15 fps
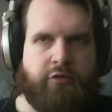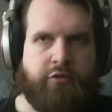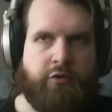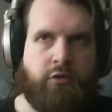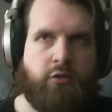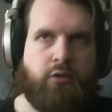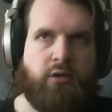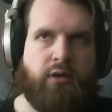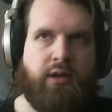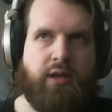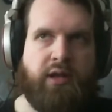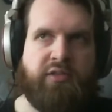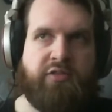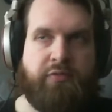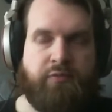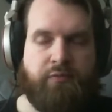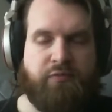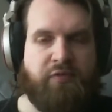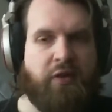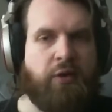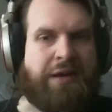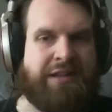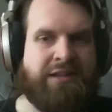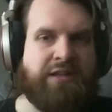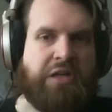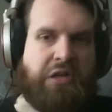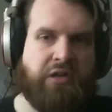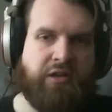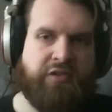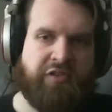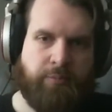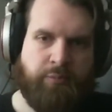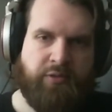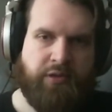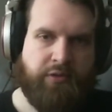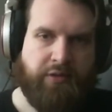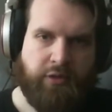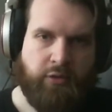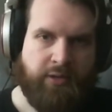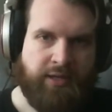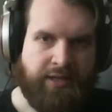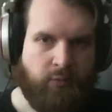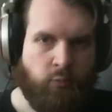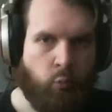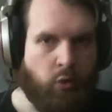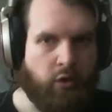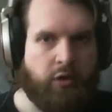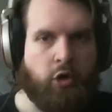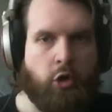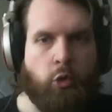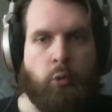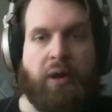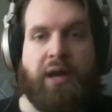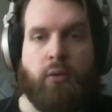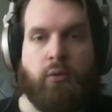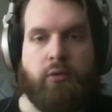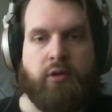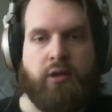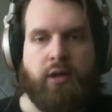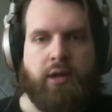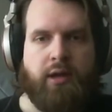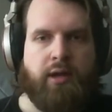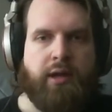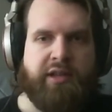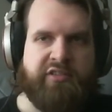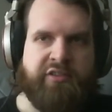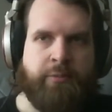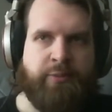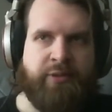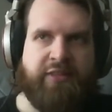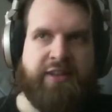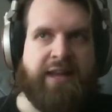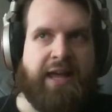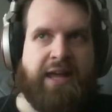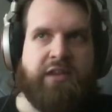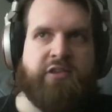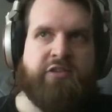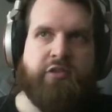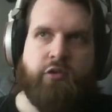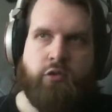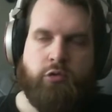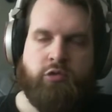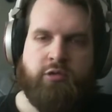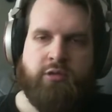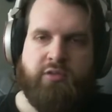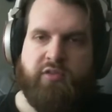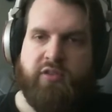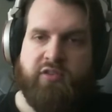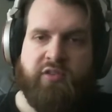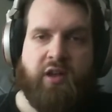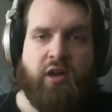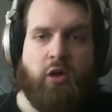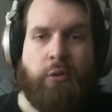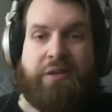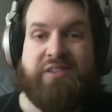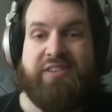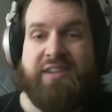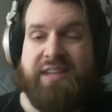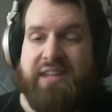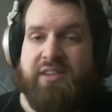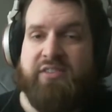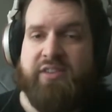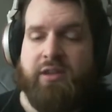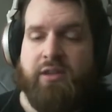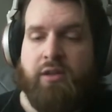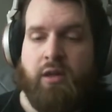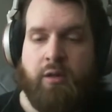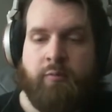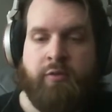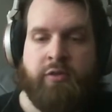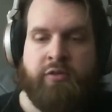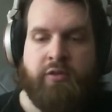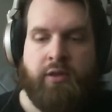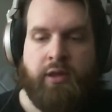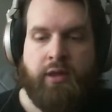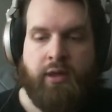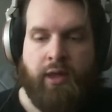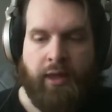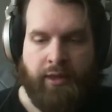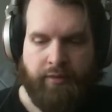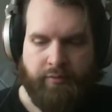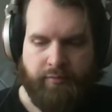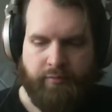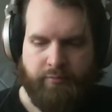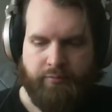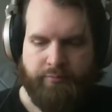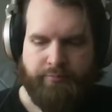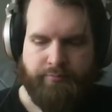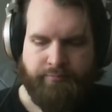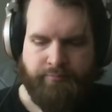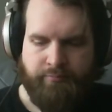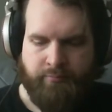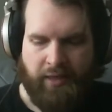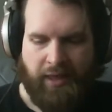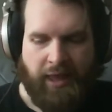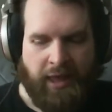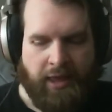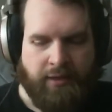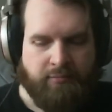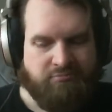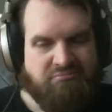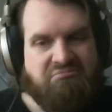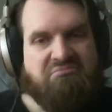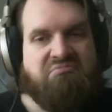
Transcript: So it's very clearly something that you can work around. It's something that has solutions. It's not always easy, obviously, and